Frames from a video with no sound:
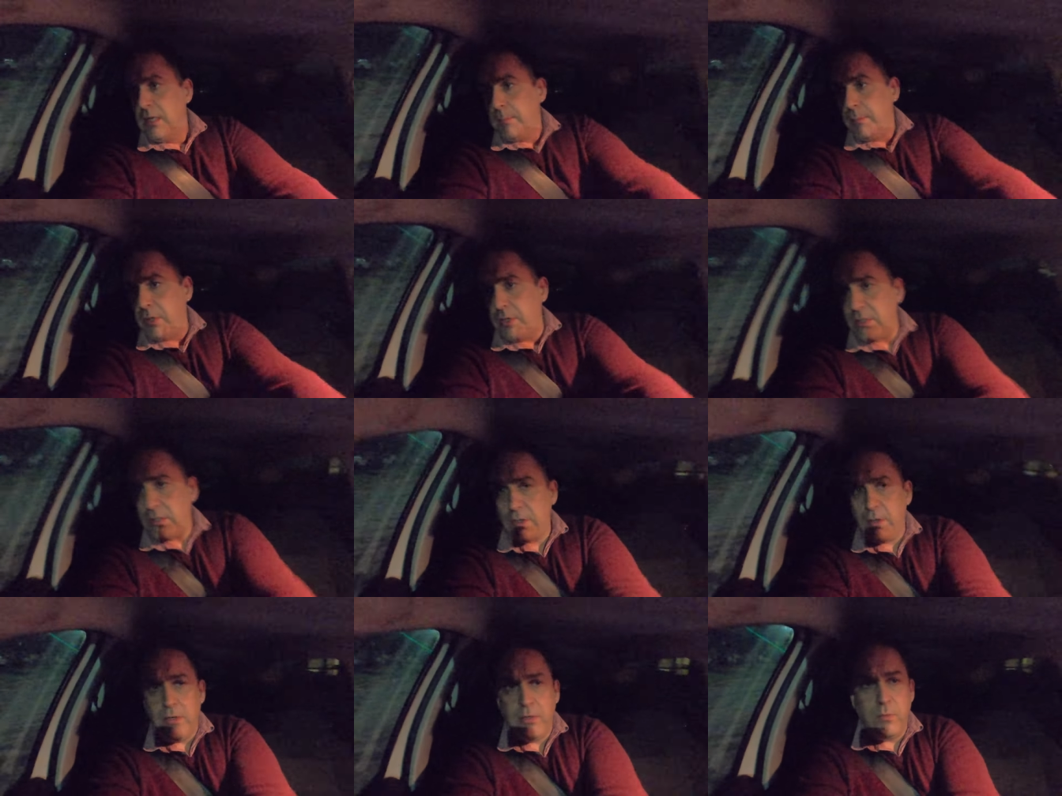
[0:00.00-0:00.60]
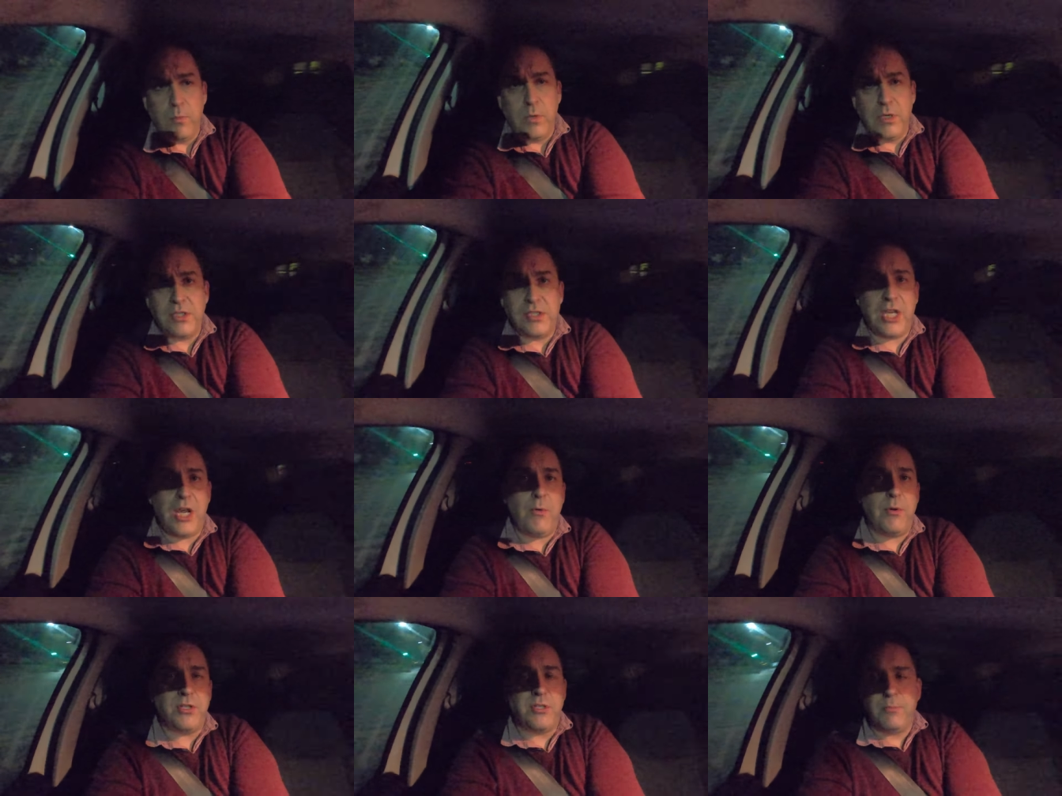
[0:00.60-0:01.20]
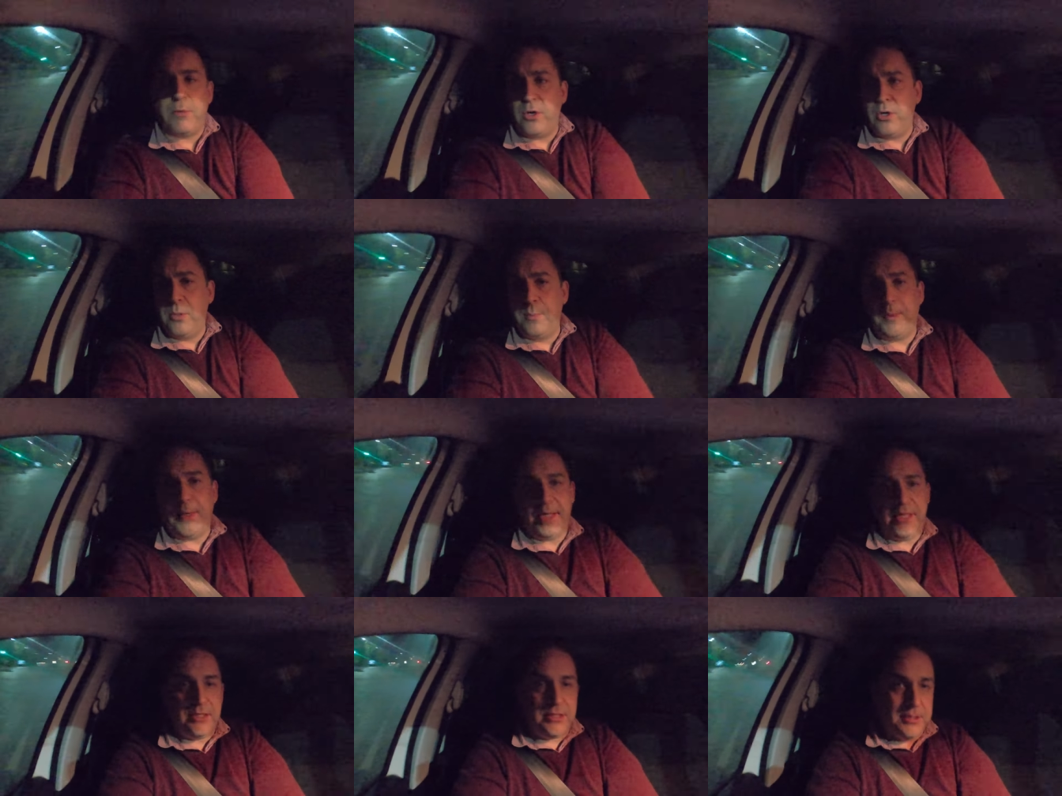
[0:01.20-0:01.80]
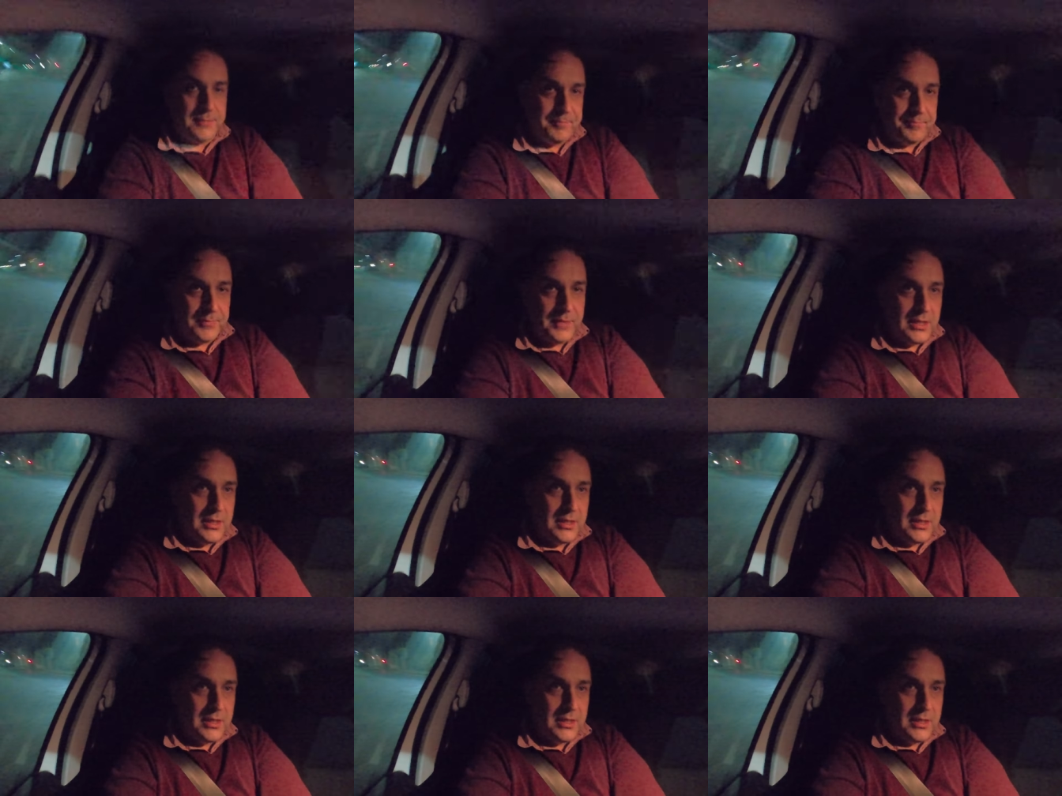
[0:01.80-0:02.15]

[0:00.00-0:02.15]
But we'll see what tomorrow brings.